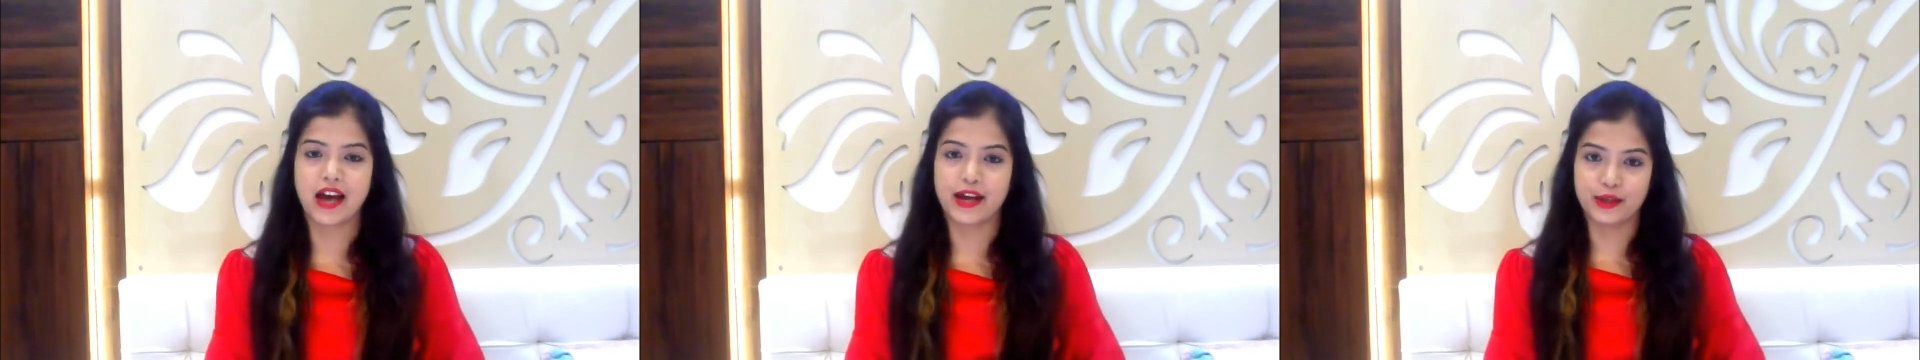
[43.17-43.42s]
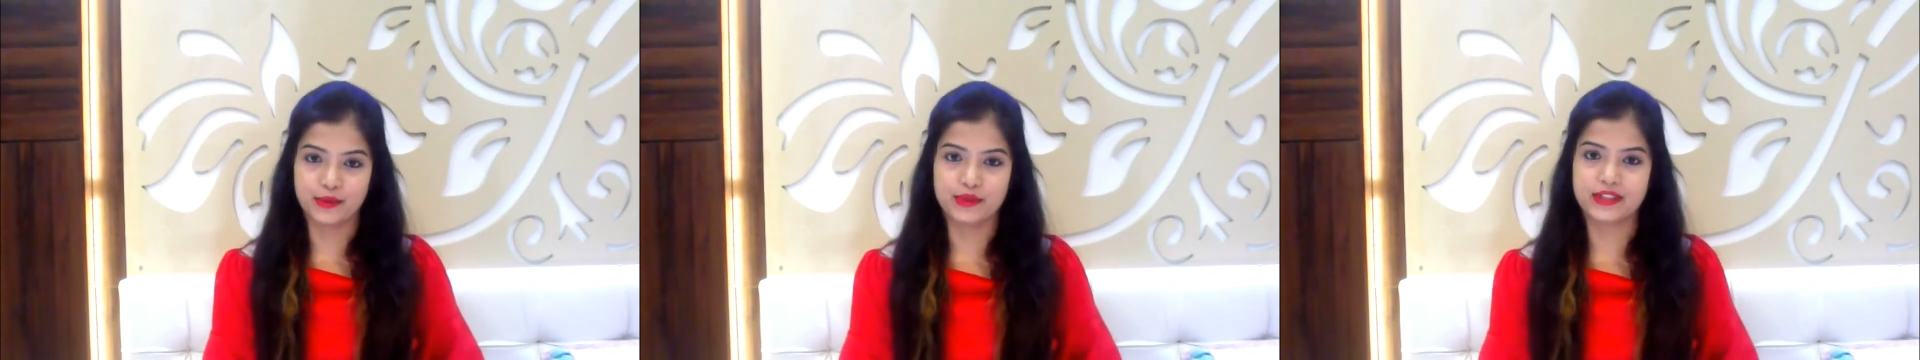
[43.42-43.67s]

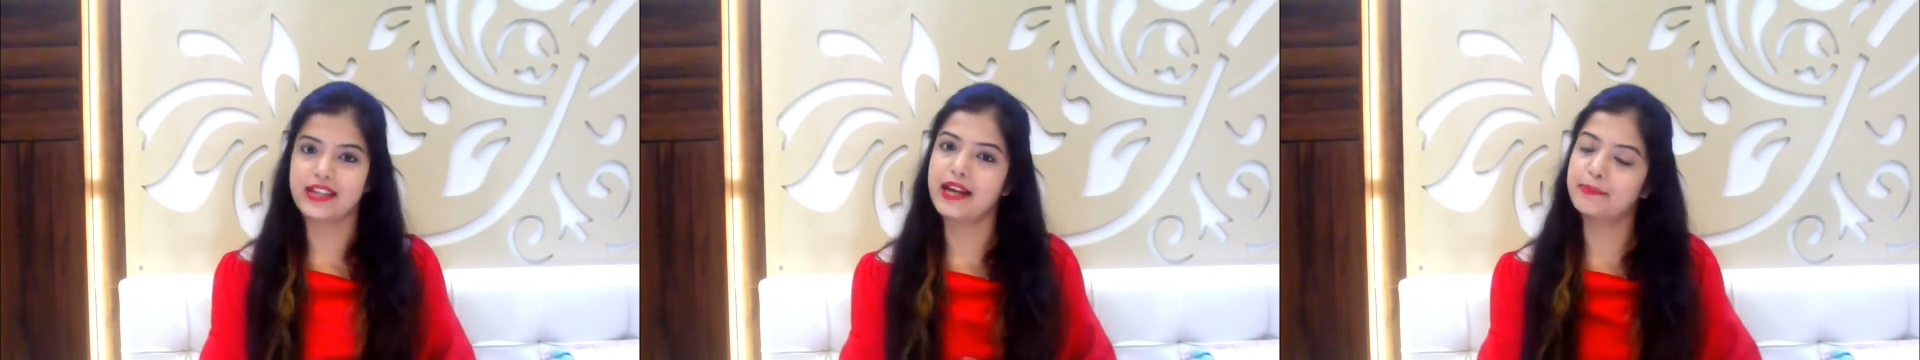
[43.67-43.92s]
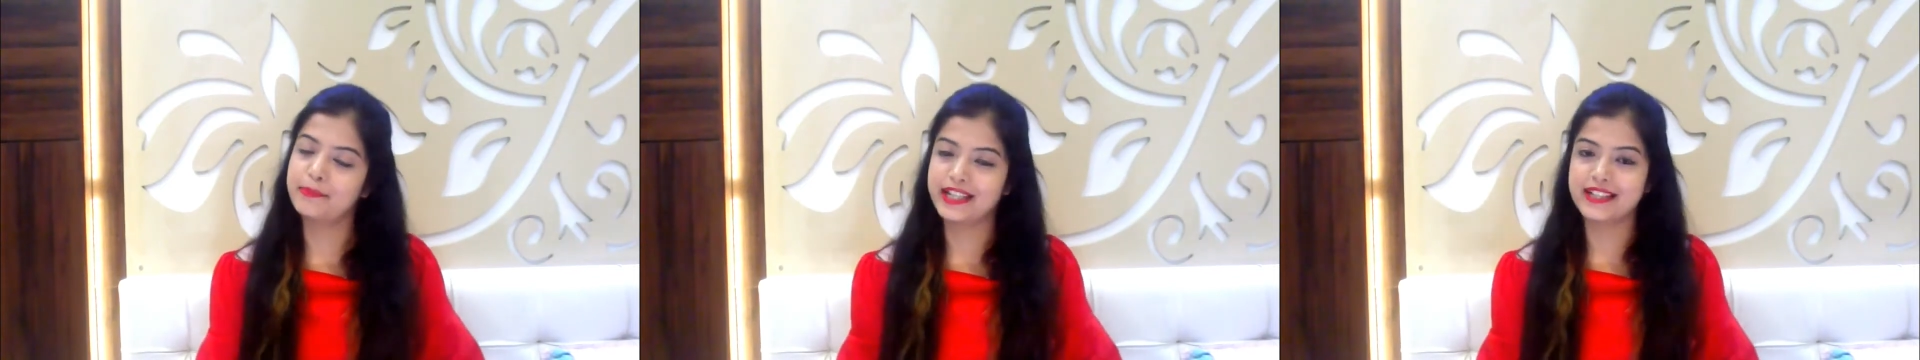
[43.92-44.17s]
I use,
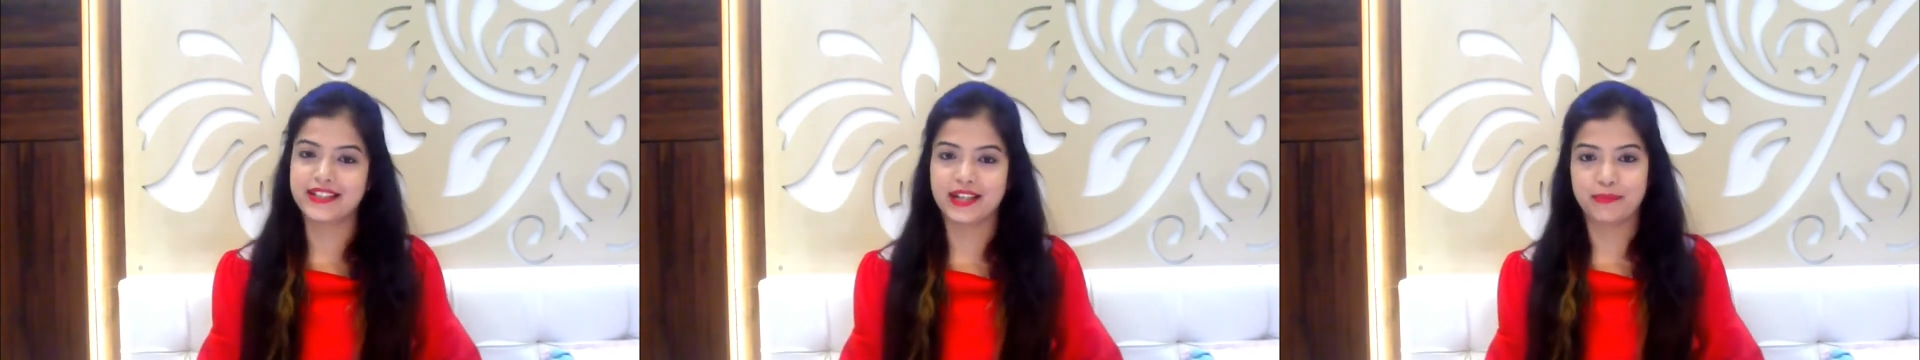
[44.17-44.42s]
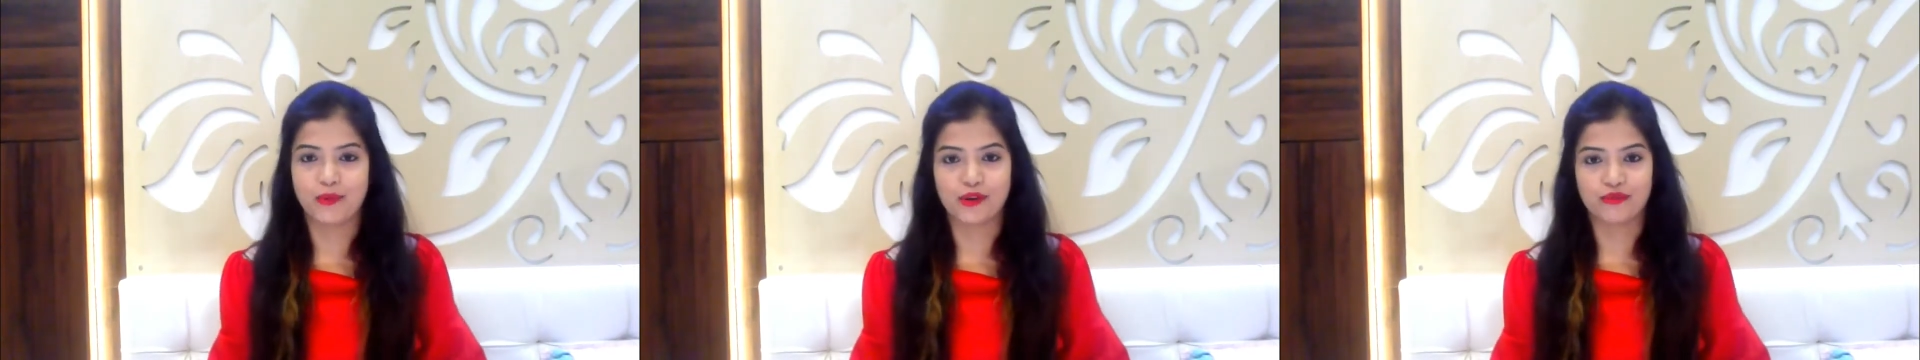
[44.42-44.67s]
then please
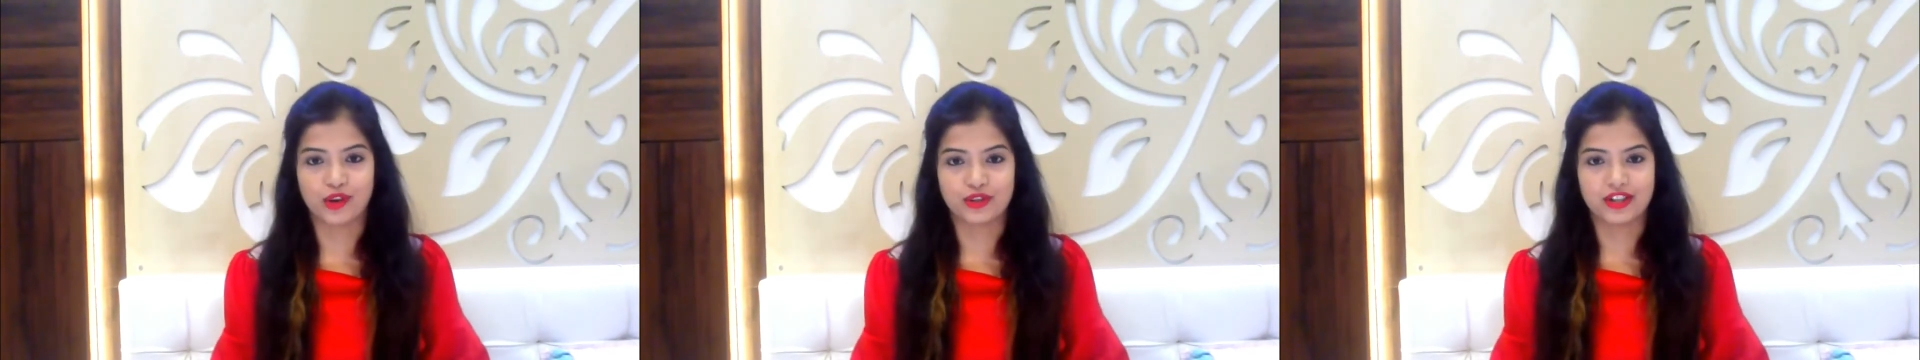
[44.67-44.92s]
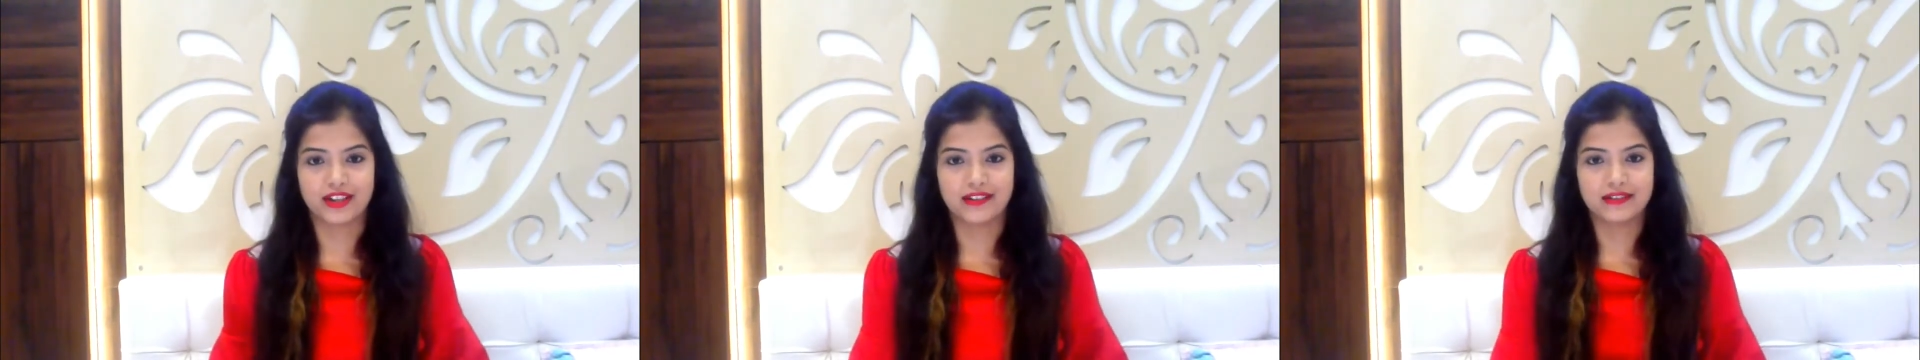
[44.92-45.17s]
keep on
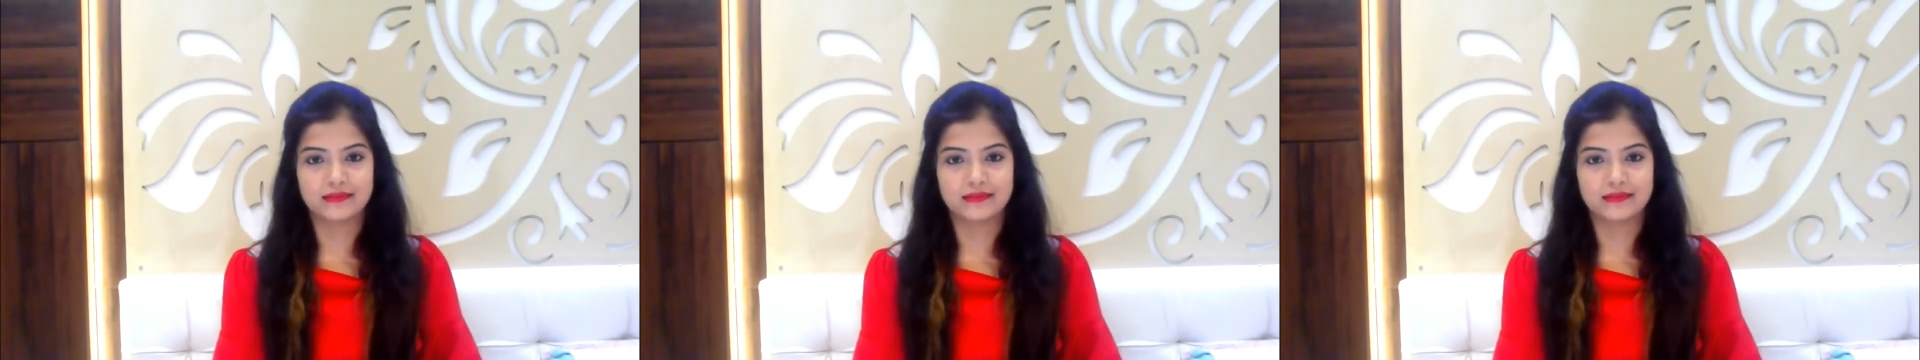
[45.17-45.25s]
watching.